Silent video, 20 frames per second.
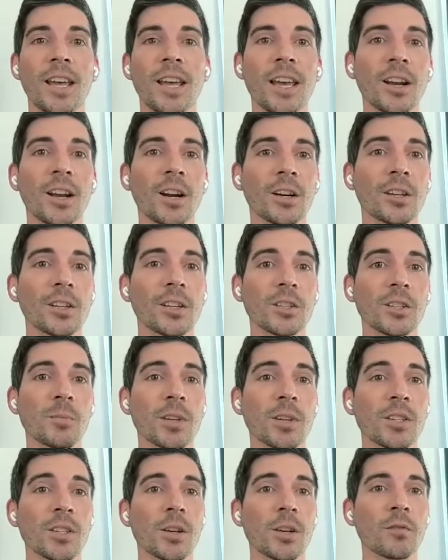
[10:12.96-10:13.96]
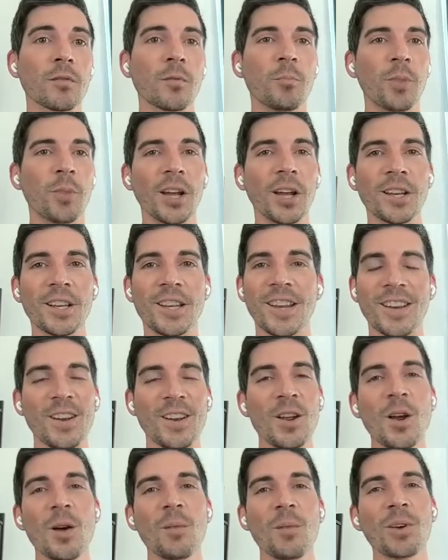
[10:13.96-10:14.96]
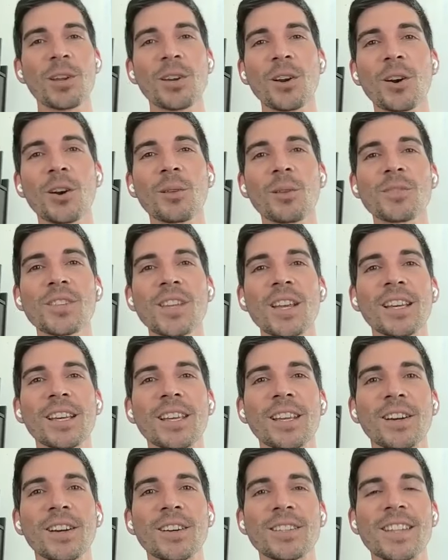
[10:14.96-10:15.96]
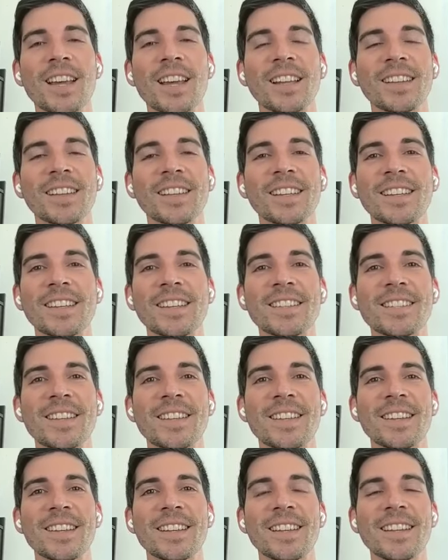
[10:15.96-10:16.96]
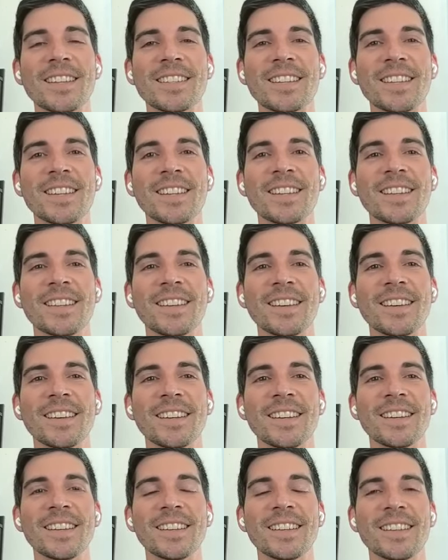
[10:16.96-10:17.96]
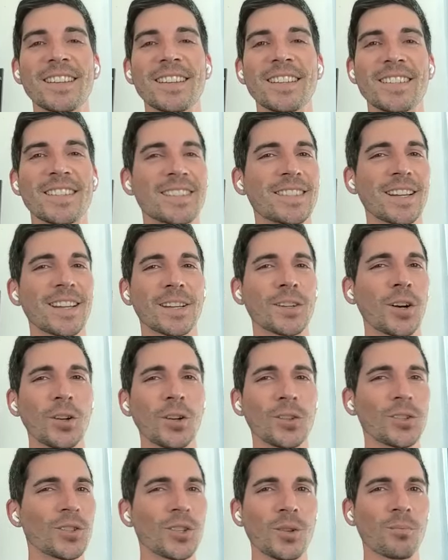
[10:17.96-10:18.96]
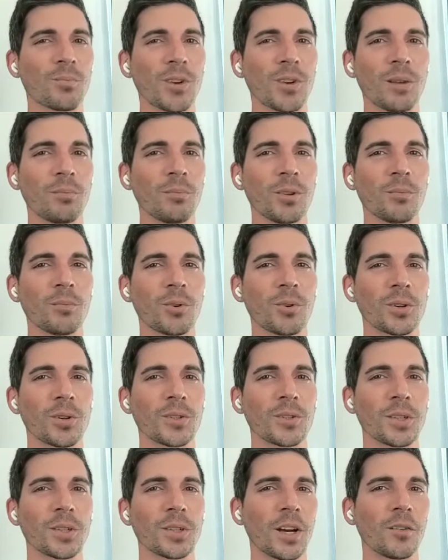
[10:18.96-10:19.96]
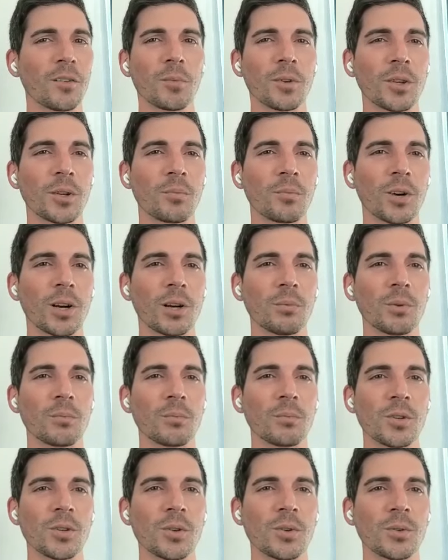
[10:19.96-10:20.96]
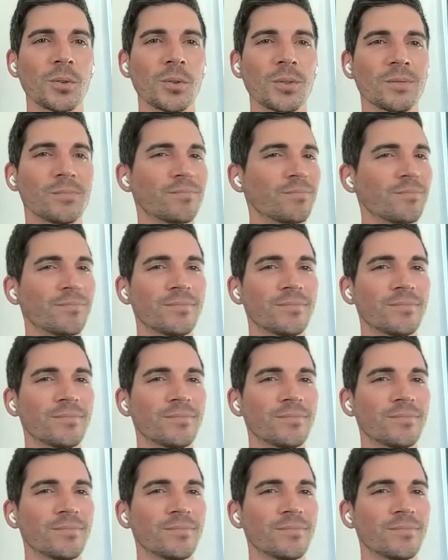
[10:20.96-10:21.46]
anarchist myself, but you know what I'm saying here is that like, is the technology the problem, or is the government the problem? So